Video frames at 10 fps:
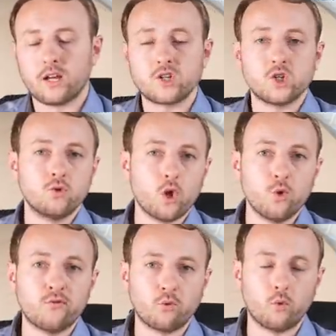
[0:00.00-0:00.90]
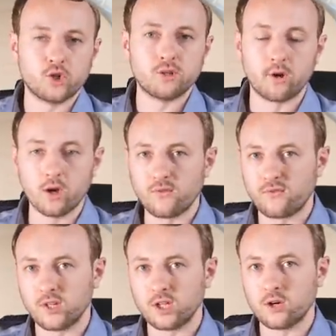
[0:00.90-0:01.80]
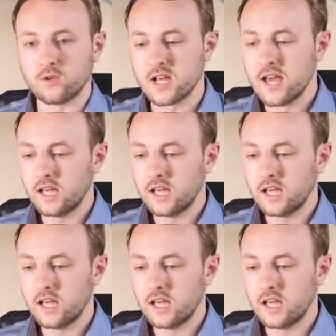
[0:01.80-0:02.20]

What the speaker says: And as you know from watching my other videos,